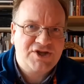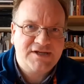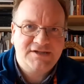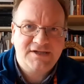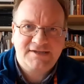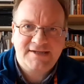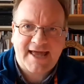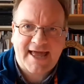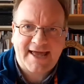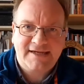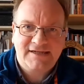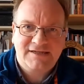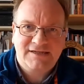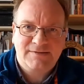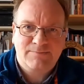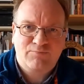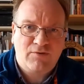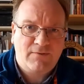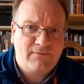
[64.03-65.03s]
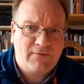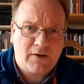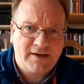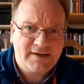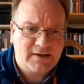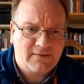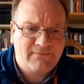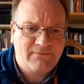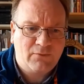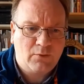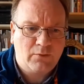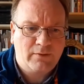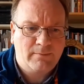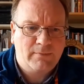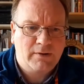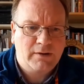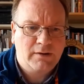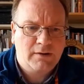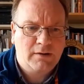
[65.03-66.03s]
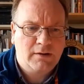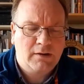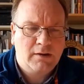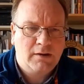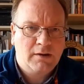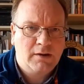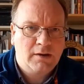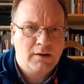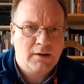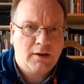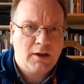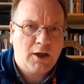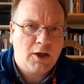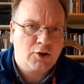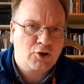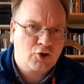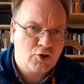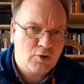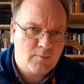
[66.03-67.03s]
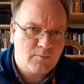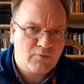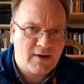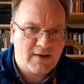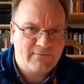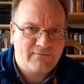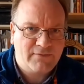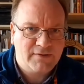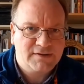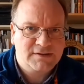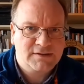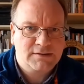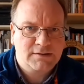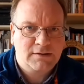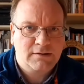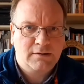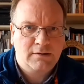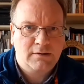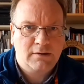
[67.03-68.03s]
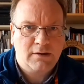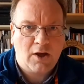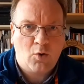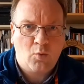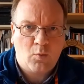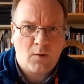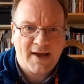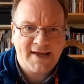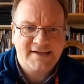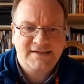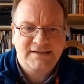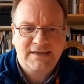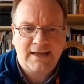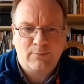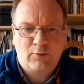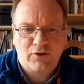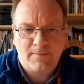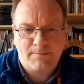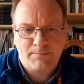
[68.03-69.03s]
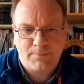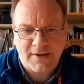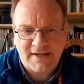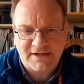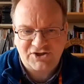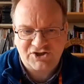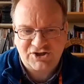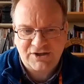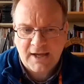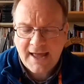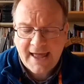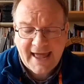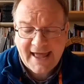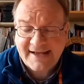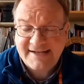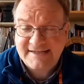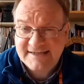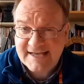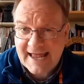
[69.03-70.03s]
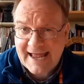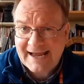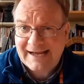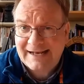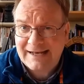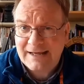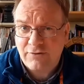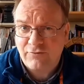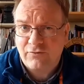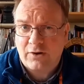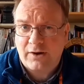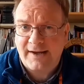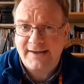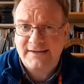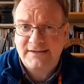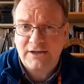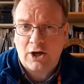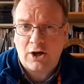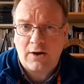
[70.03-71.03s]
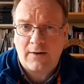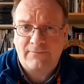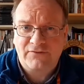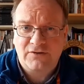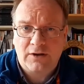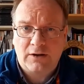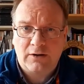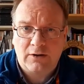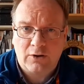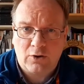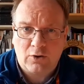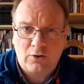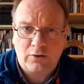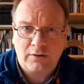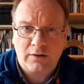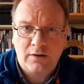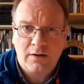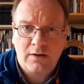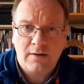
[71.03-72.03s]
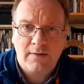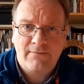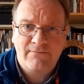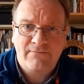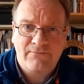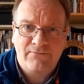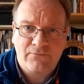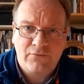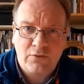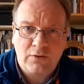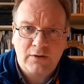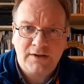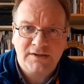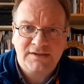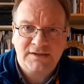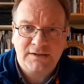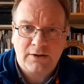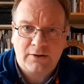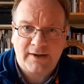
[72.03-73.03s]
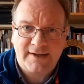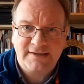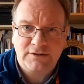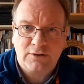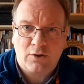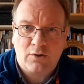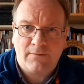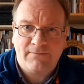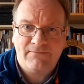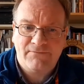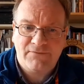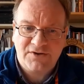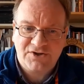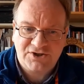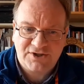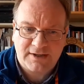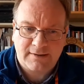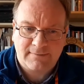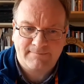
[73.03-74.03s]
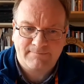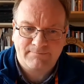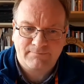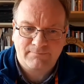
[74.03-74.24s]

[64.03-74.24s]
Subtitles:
Jesus has provided for them. A cooked breakfast awaits them on the beach, exactly right after a long, fruitless night of fishing.